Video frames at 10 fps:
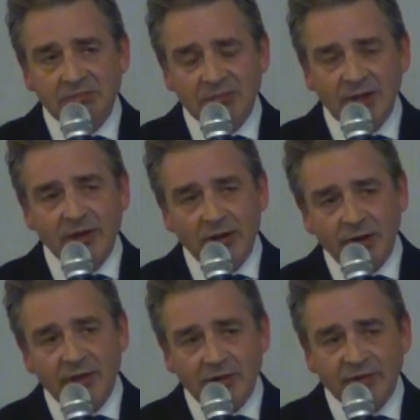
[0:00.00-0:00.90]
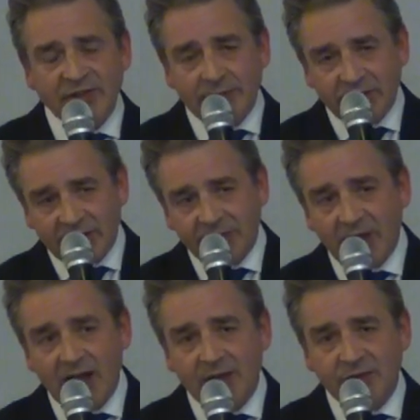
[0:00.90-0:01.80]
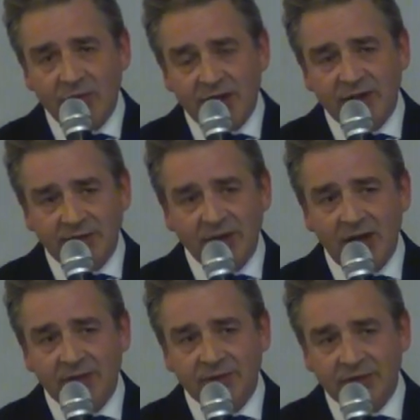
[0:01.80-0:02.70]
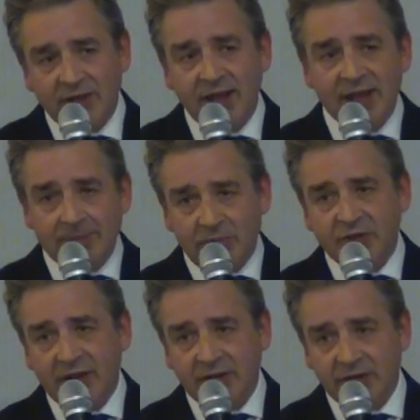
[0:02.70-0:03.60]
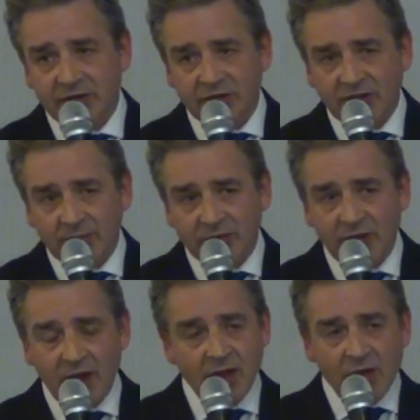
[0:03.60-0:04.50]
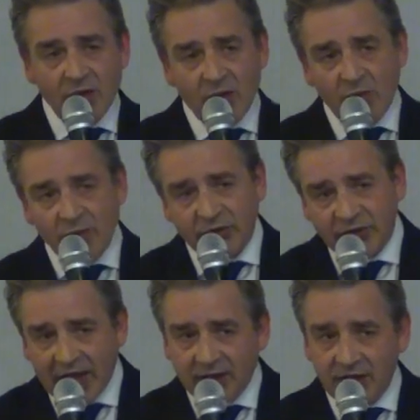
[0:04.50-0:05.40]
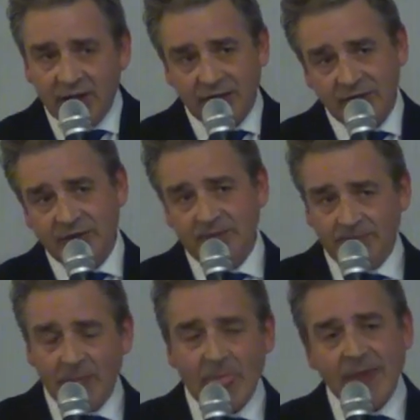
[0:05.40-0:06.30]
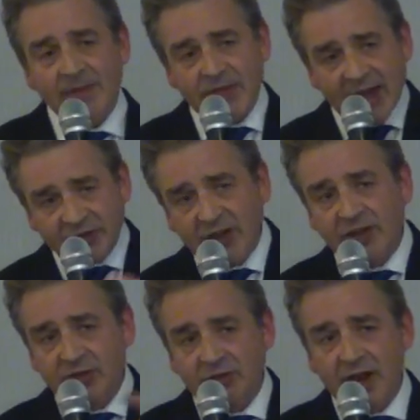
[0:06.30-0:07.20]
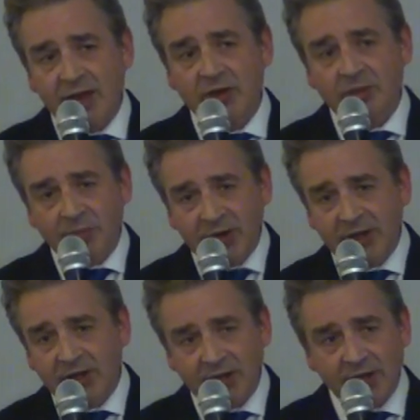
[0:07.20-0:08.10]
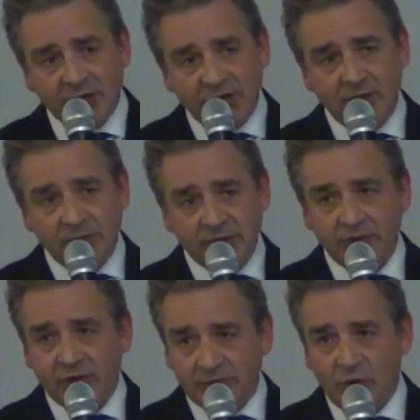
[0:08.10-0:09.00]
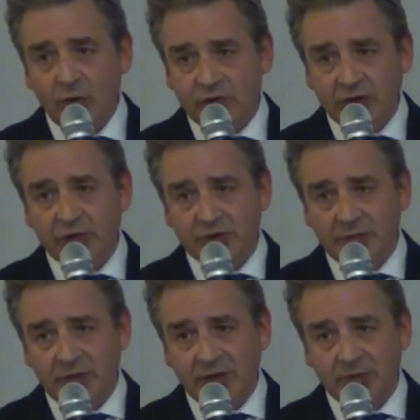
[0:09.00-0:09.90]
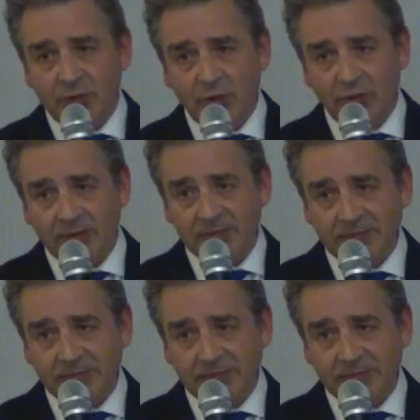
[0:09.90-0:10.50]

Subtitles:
no they're not, they're at 75-25 today in percentage terms. 10 years, that changes round completely in terms of the small children being born.